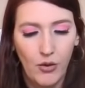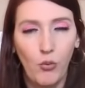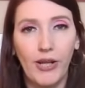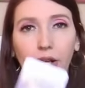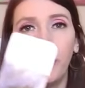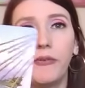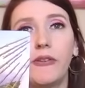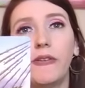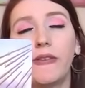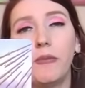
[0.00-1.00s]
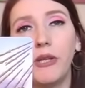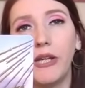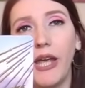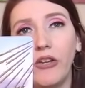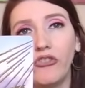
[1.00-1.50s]
when it comes to this
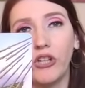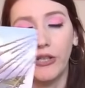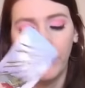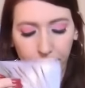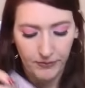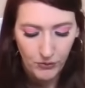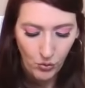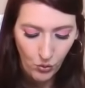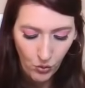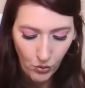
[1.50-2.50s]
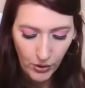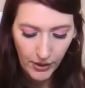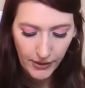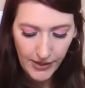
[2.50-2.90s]
communication or